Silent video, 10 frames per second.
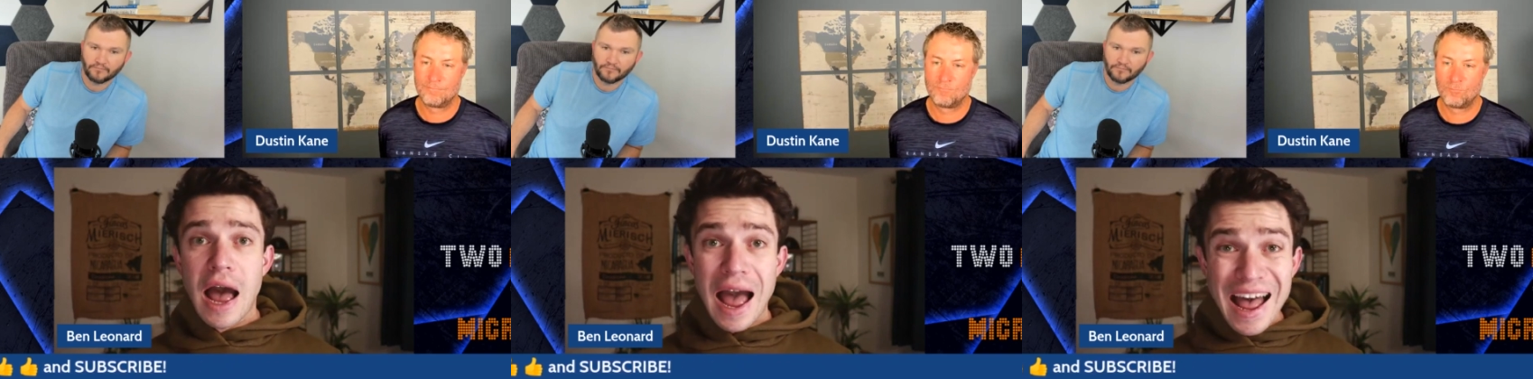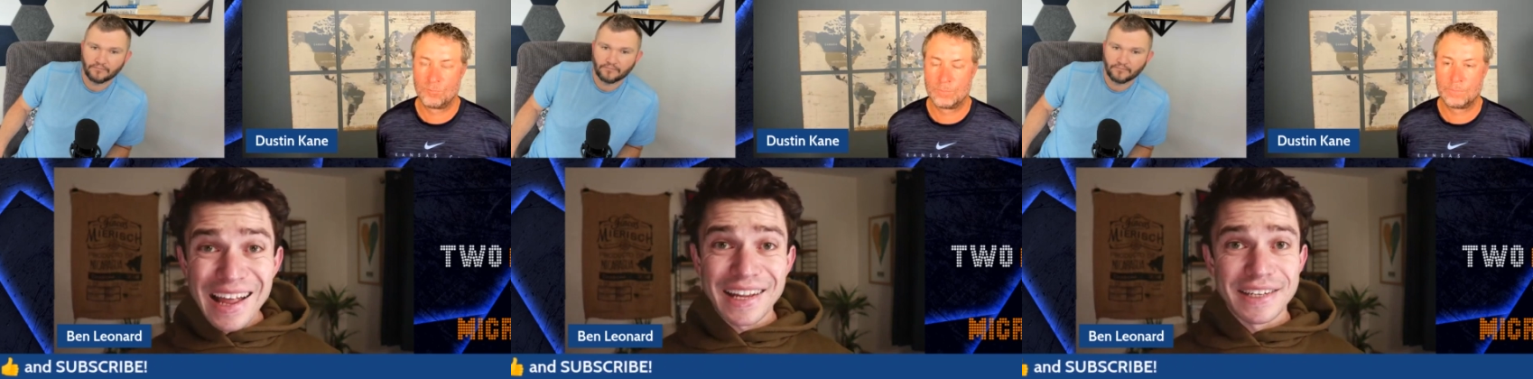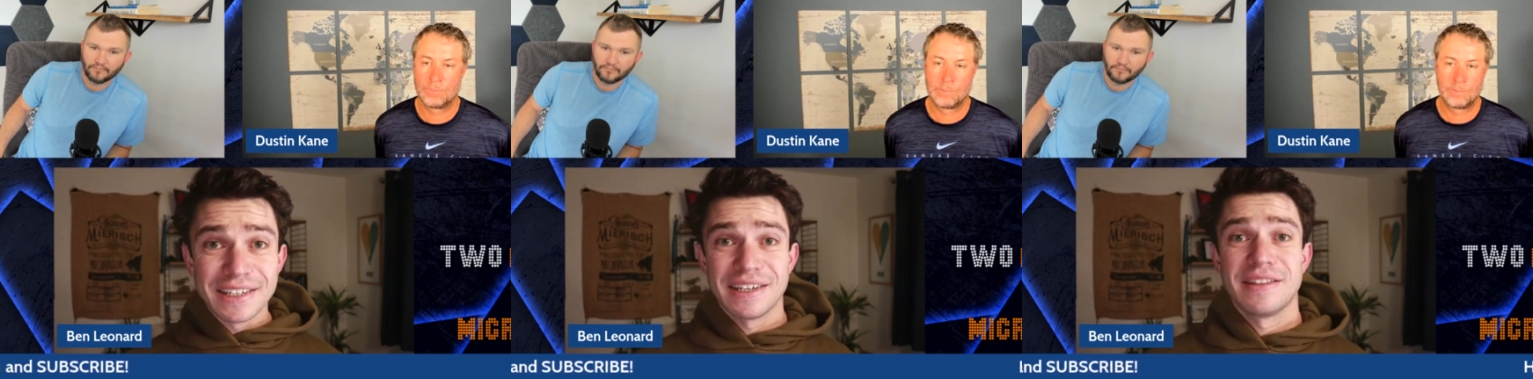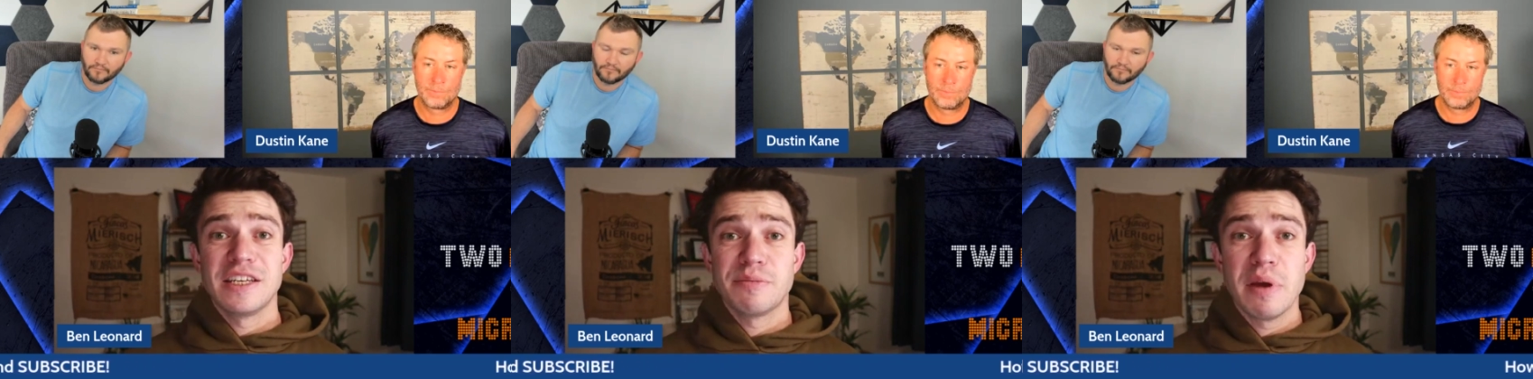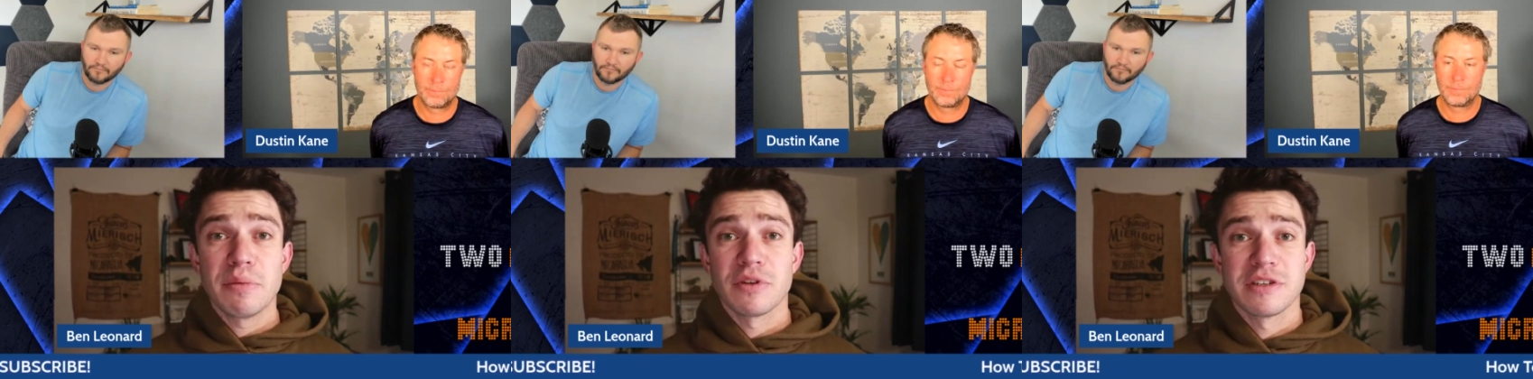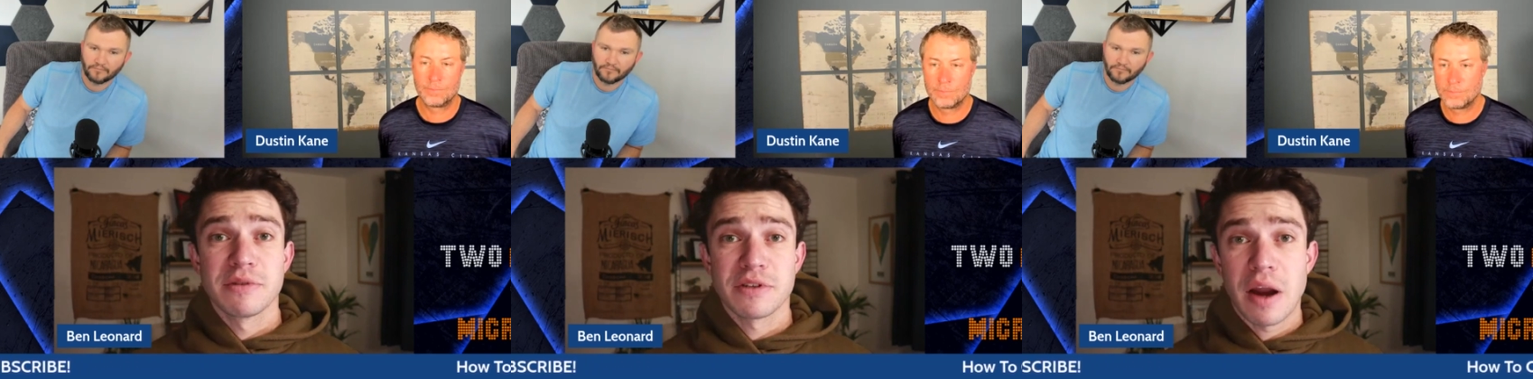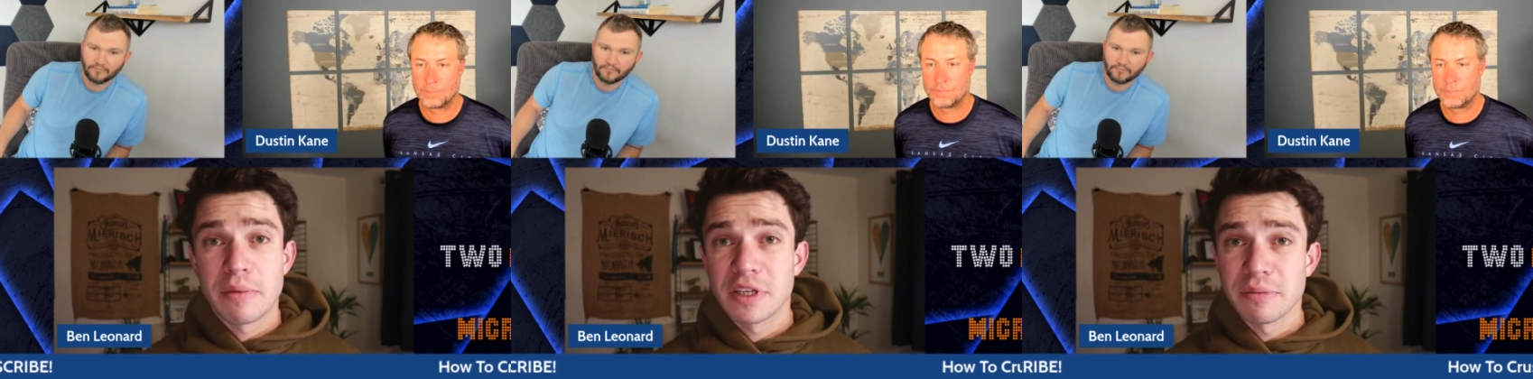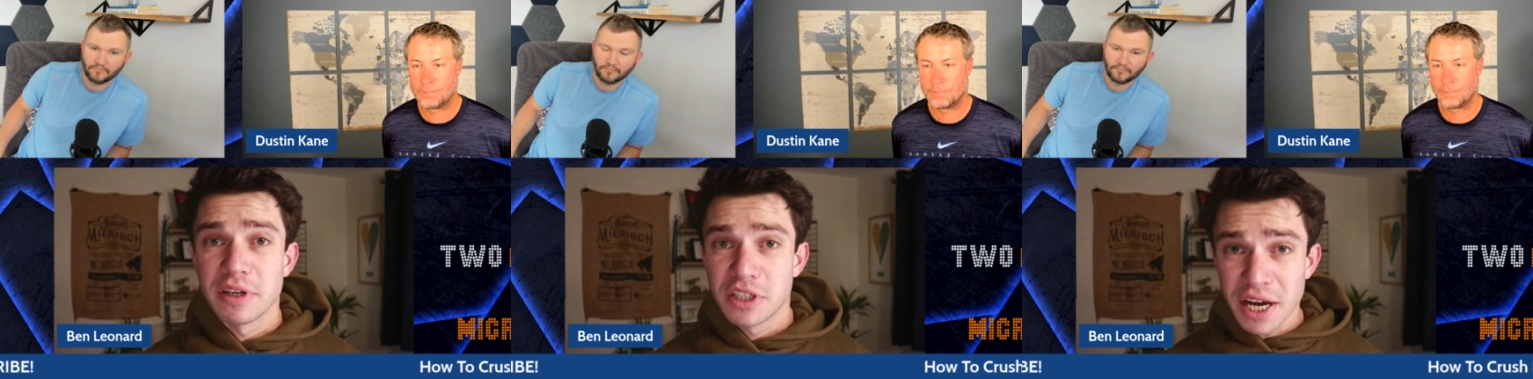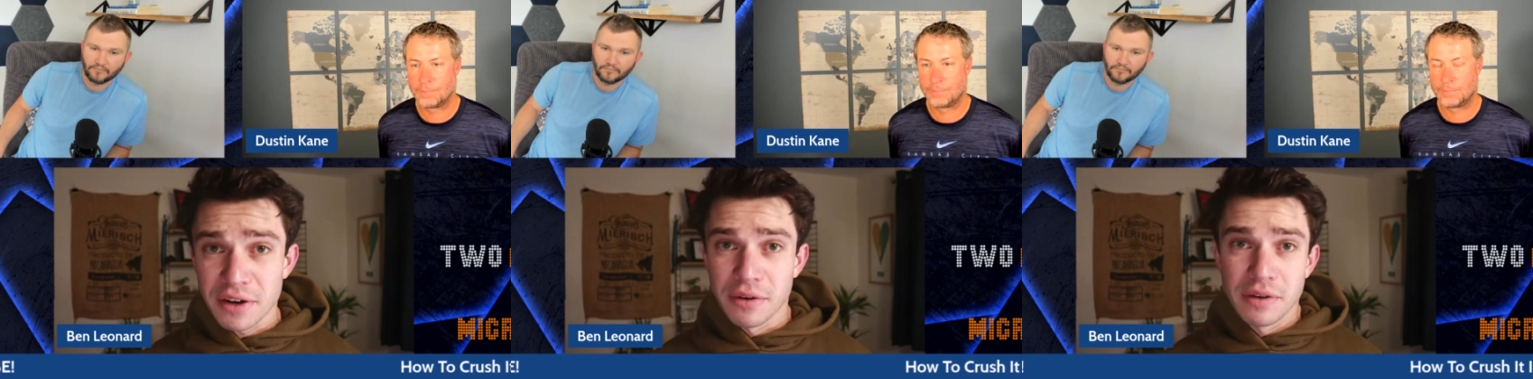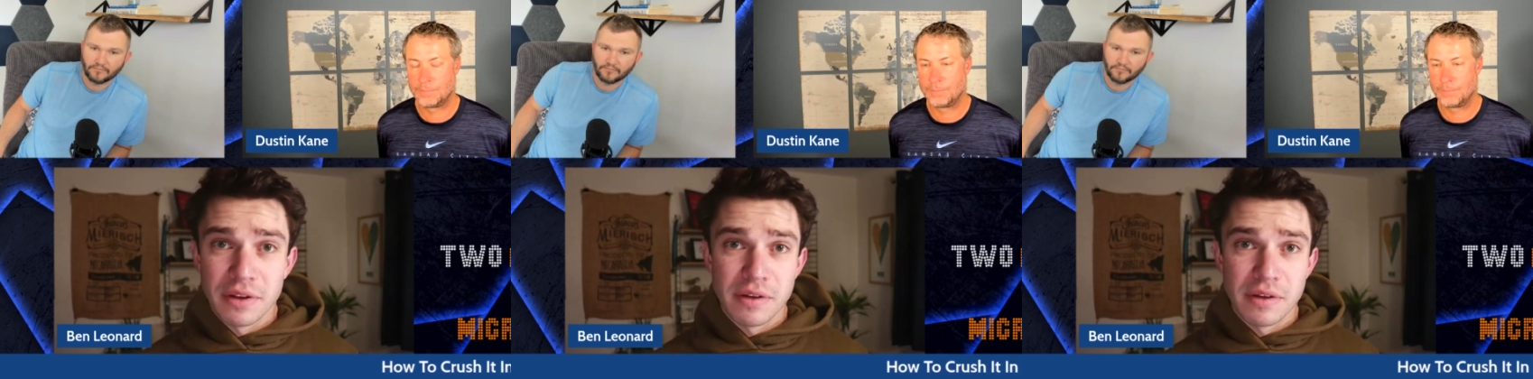Speaker 1: And these people are subscribing to my channel,